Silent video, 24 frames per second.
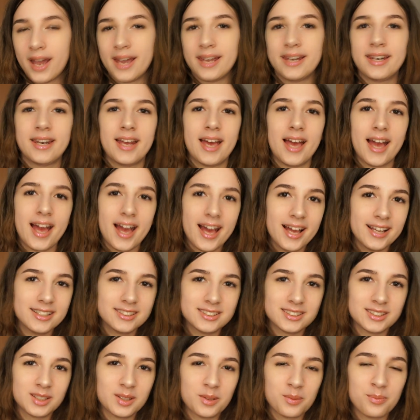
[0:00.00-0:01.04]
and
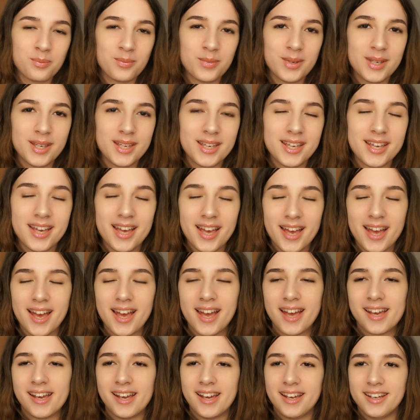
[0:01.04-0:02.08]
ask me.
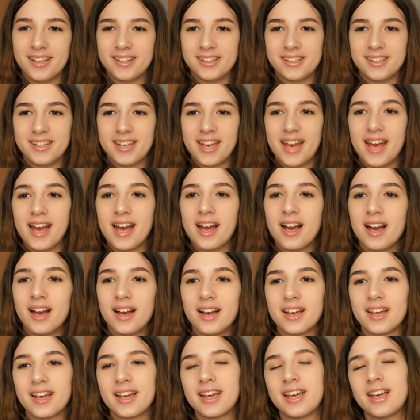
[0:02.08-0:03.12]
And yeah,
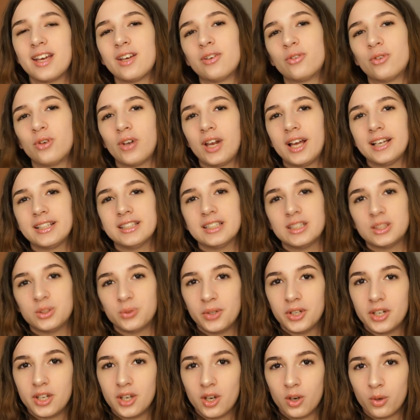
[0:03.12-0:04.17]
if you like this
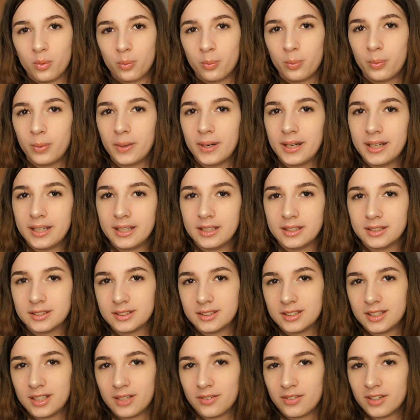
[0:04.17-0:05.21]
video, please
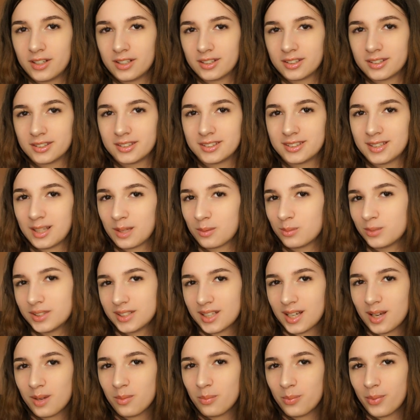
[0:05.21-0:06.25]
give it a thumbs
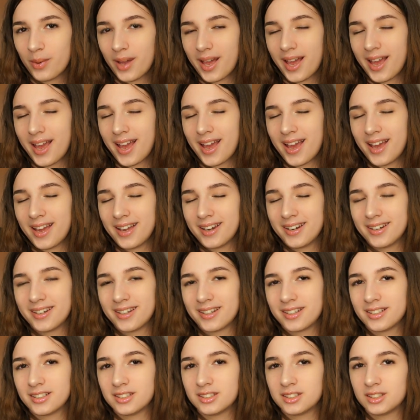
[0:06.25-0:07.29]
up and
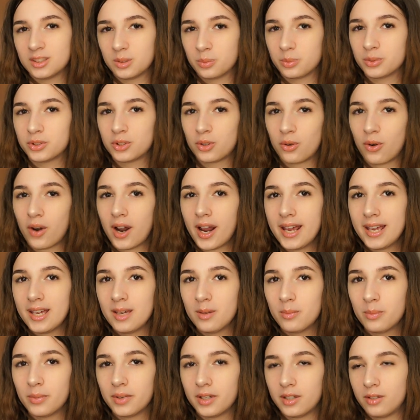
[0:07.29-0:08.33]
subscribe
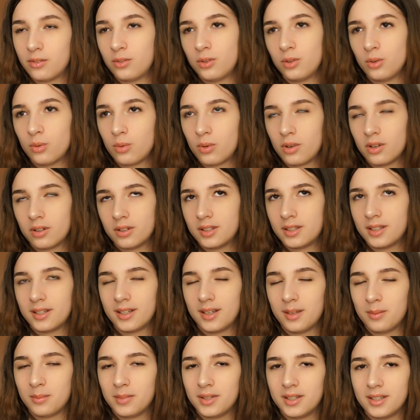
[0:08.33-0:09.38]
if you want.
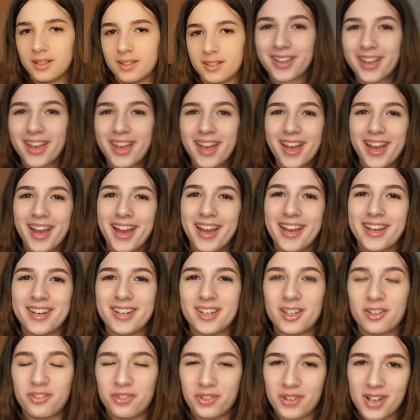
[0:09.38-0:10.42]
I mean. And
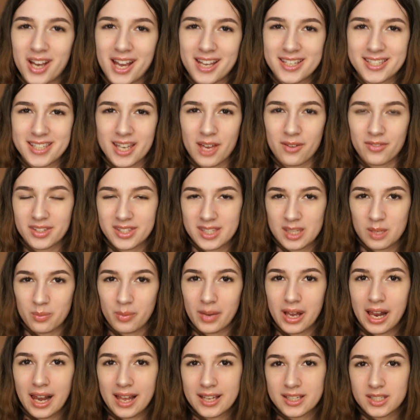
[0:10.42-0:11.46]
if you guys haven't seen
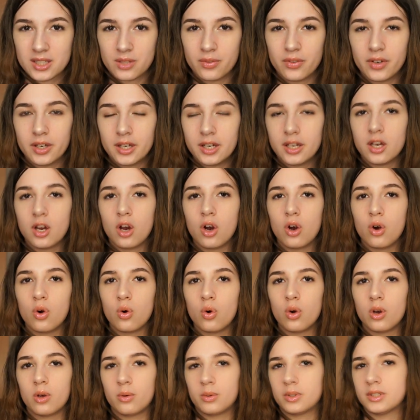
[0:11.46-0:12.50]
my last video,
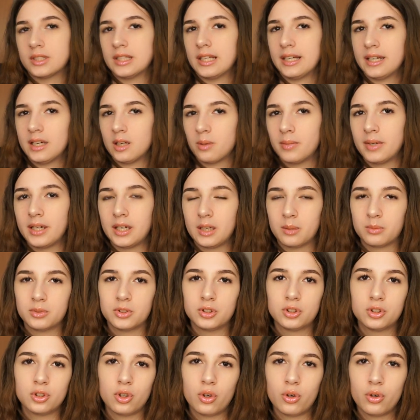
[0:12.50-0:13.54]
it was like a makeup
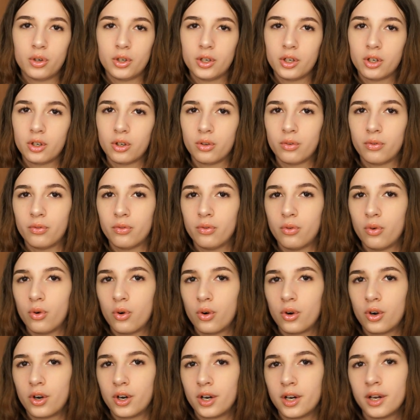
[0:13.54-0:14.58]
tutorial
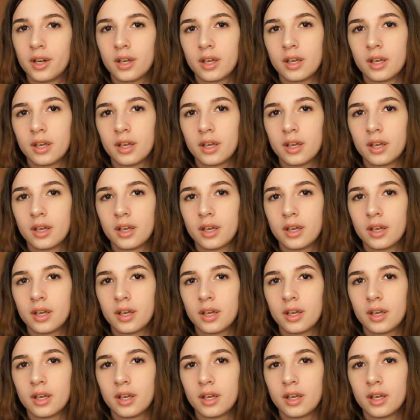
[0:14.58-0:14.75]
for